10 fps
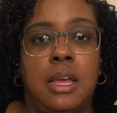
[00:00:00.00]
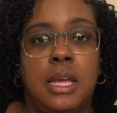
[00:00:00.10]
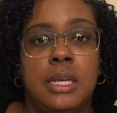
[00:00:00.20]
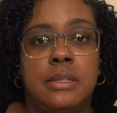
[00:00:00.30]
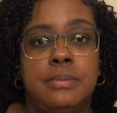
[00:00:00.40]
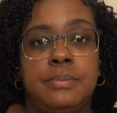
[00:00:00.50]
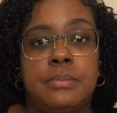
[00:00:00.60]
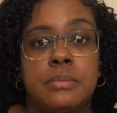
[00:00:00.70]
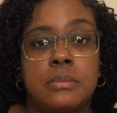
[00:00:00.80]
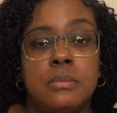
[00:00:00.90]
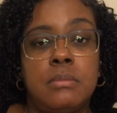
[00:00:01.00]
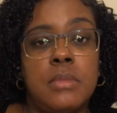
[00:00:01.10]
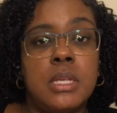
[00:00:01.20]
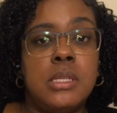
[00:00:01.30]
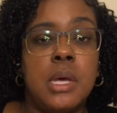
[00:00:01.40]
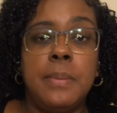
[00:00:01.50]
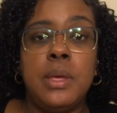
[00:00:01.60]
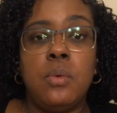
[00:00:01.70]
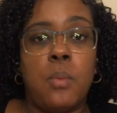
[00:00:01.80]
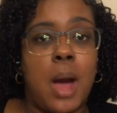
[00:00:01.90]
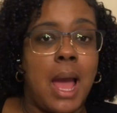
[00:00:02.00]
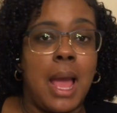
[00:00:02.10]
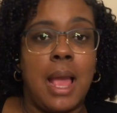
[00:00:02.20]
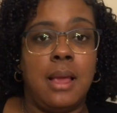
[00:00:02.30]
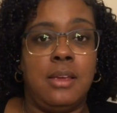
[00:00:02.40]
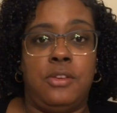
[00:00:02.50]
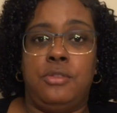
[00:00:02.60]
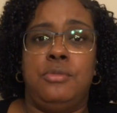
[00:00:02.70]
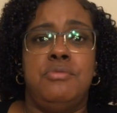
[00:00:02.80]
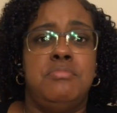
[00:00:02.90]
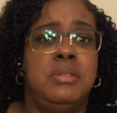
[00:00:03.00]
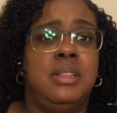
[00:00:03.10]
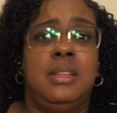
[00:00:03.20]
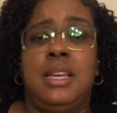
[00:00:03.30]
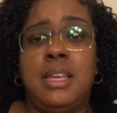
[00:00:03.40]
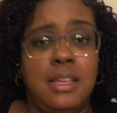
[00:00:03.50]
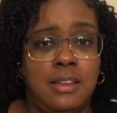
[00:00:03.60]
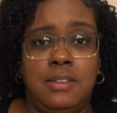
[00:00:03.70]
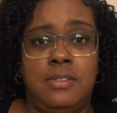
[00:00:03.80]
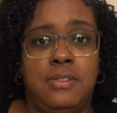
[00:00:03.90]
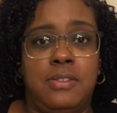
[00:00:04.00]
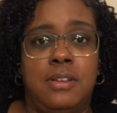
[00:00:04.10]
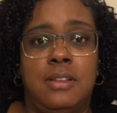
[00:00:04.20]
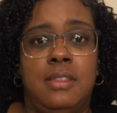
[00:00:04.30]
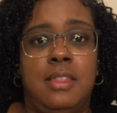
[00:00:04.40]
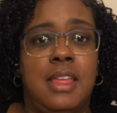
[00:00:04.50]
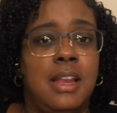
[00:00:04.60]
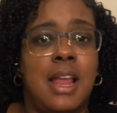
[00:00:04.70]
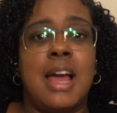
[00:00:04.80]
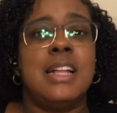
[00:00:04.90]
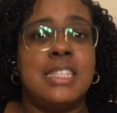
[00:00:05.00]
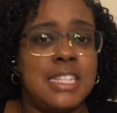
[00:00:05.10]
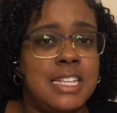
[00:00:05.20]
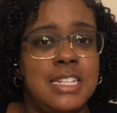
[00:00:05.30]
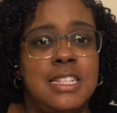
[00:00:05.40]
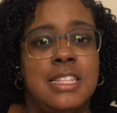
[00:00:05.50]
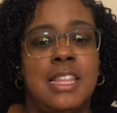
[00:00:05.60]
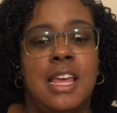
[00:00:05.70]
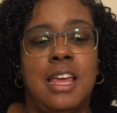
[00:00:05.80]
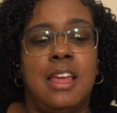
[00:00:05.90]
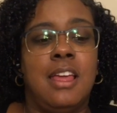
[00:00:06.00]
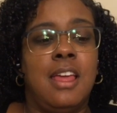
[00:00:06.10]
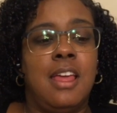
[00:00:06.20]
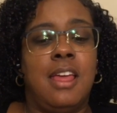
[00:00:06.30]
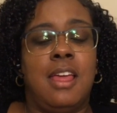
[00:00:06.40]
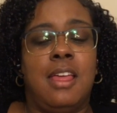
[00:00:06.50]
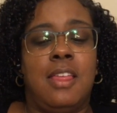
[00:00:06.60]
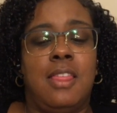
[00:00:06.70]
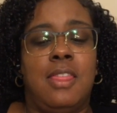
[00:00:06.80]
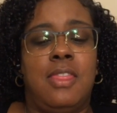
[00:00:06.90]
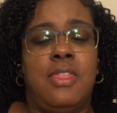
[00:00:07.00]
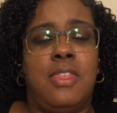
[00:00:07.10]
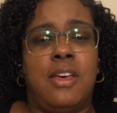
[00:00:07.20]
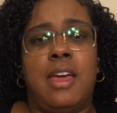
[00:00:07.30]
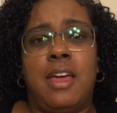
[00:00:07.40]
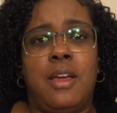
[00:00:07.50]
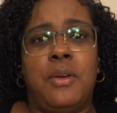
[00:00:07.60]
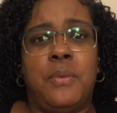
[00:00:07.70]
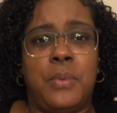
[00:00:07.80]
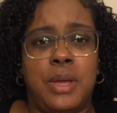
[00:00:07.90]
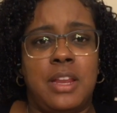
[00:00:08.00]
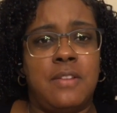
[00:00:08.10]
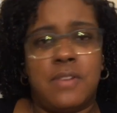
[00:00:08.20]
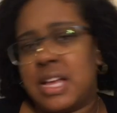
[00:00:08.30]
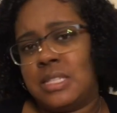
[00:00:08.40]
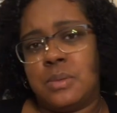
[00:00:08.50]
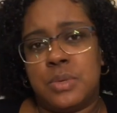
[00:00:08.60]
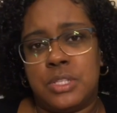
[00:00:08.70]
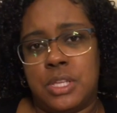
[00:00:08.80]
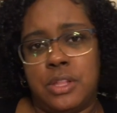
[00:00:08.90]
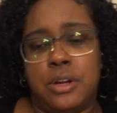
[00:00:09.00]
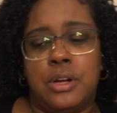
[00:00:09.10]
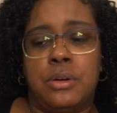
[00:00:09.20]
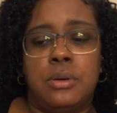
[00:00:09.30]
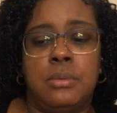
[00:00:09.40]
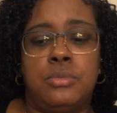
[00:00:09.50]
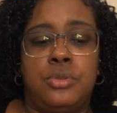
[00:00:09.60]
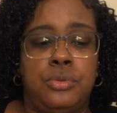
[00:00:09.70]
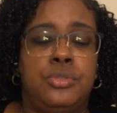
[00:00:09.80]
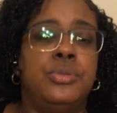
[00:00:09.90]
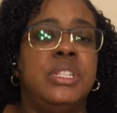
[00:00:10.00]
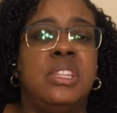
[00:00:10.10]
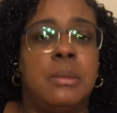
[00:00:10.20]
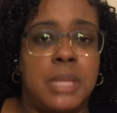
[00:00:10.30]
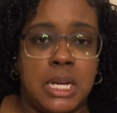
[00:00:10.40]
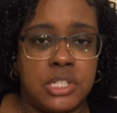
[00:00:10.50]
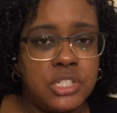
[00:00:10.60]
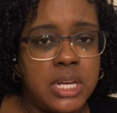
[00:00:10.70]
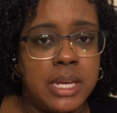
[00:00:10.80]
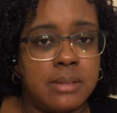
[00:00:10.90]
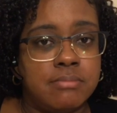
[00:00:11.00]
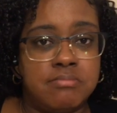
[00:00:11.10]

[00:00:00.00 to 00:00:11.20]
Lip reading: and tell me why you believe the nonsense that they would invite someone to their home to treat them like shit.